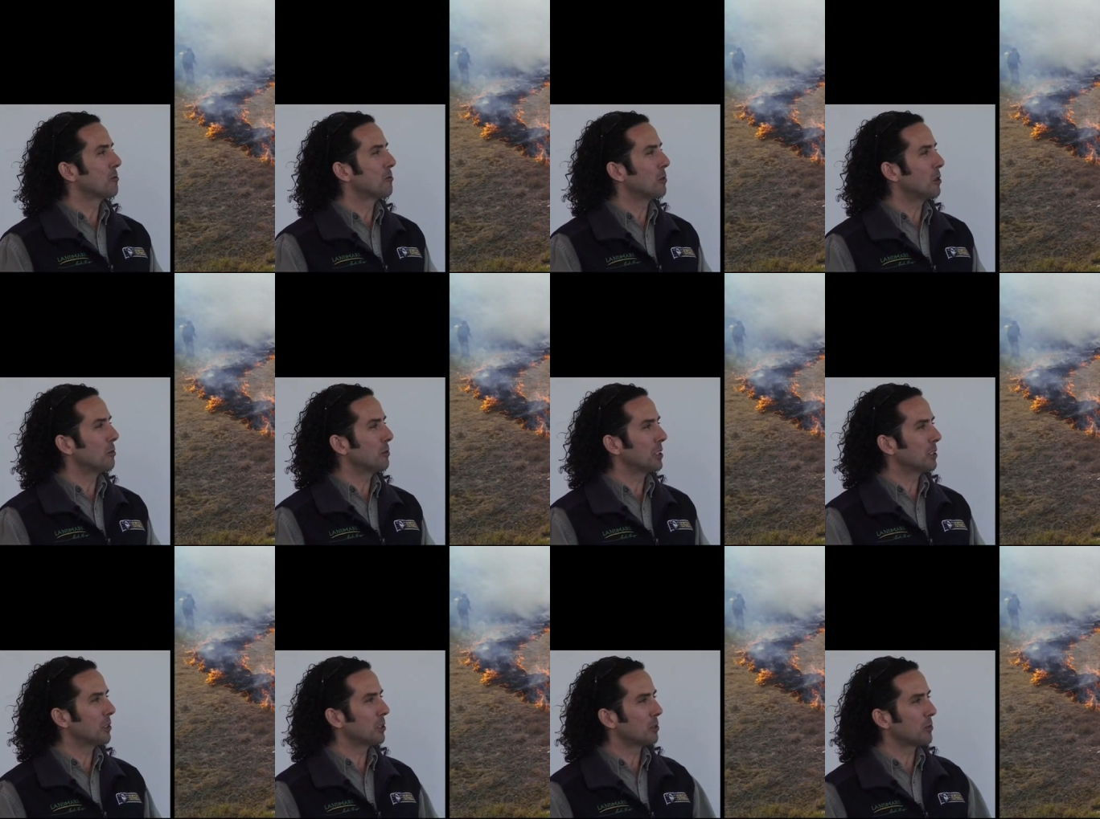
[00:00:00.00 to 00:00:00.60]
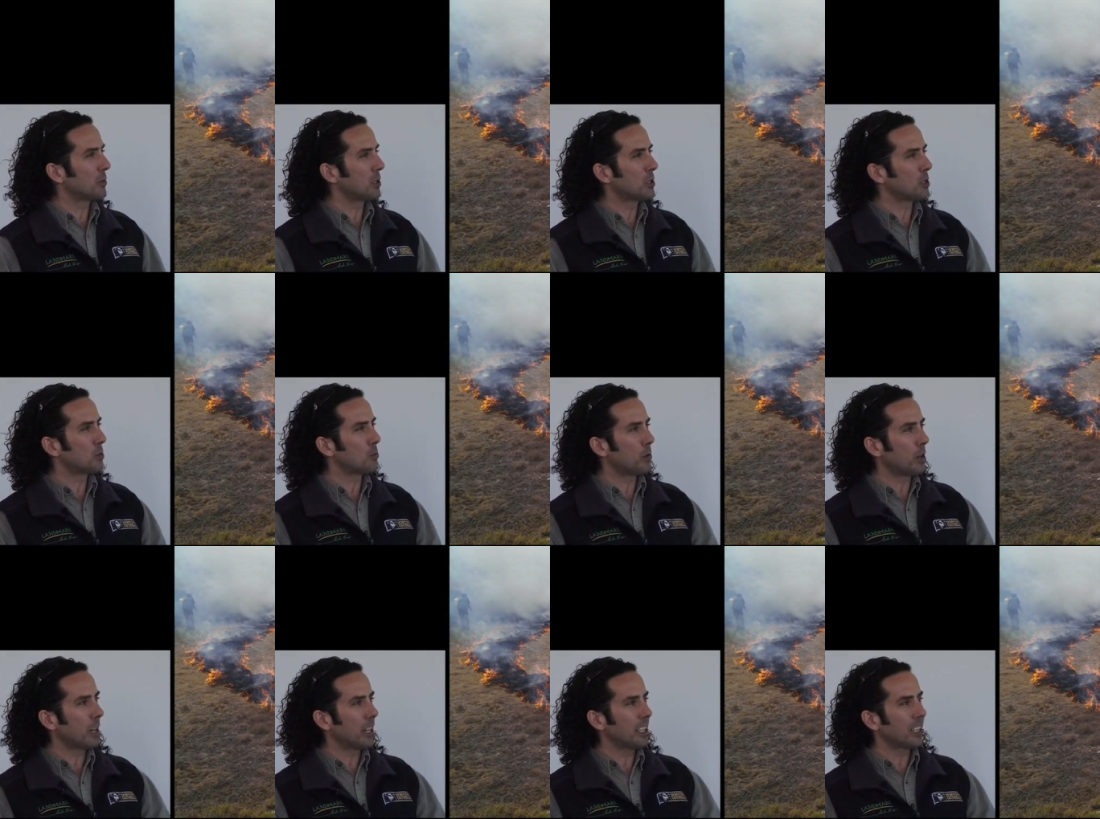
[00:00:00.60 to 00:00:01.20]
What we do is we
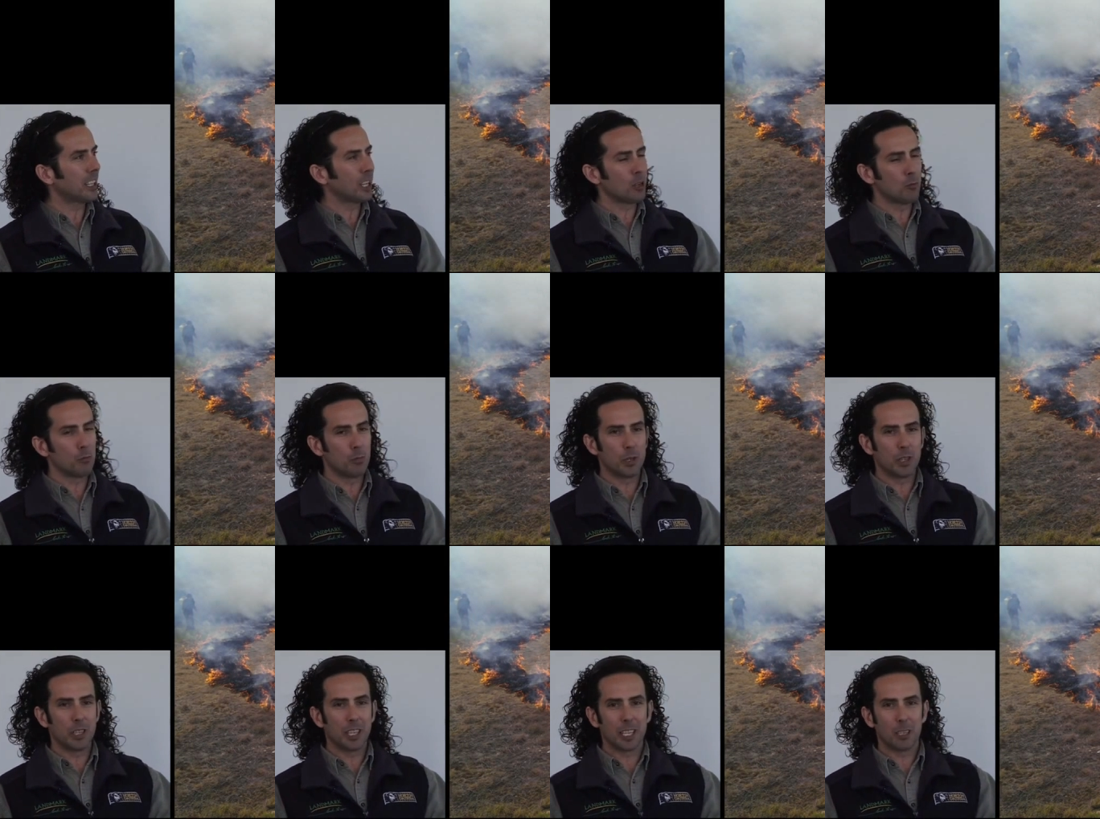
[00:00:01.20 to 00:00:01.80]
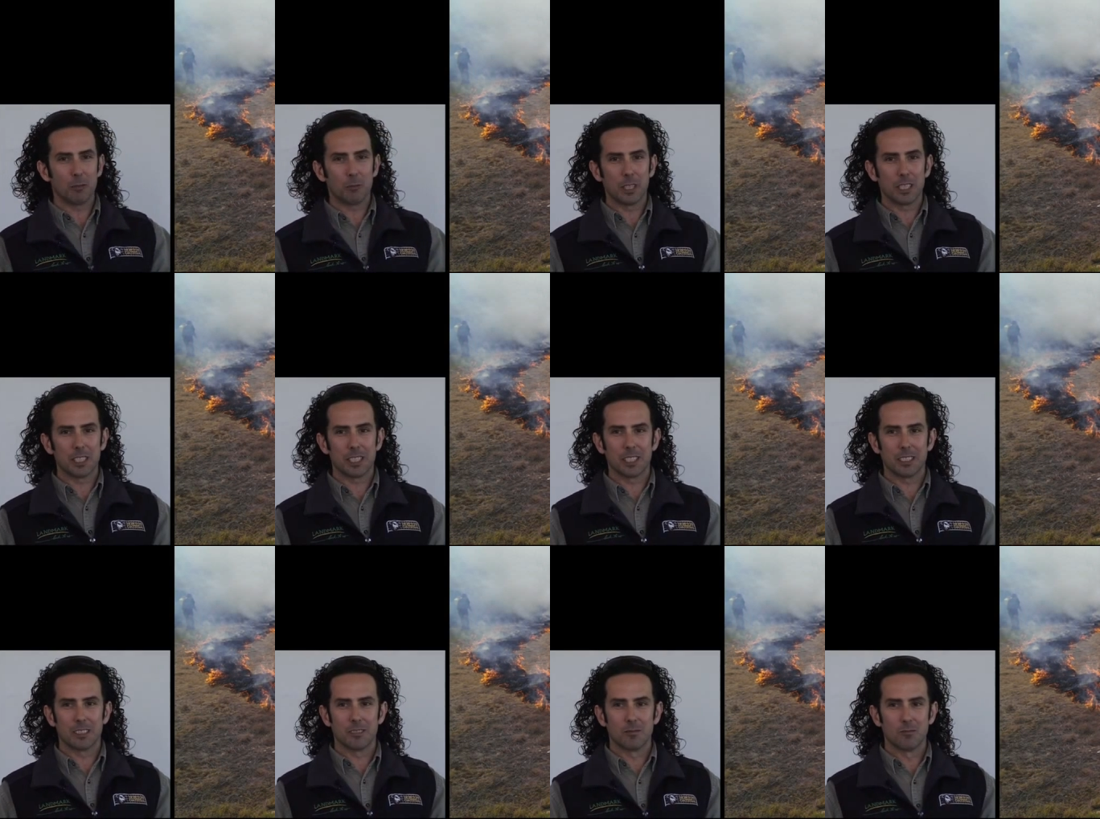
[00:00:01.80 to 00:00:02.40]
spray it and burn it in
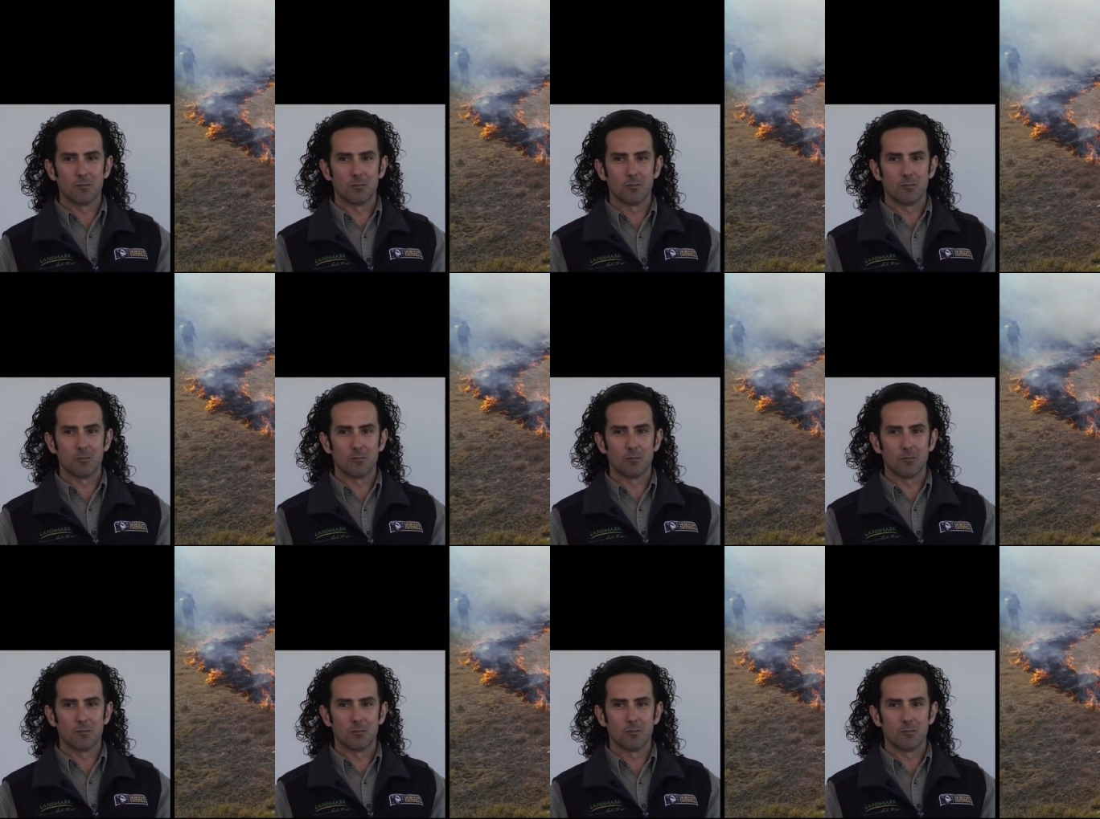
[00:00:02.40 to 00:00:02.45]
winter.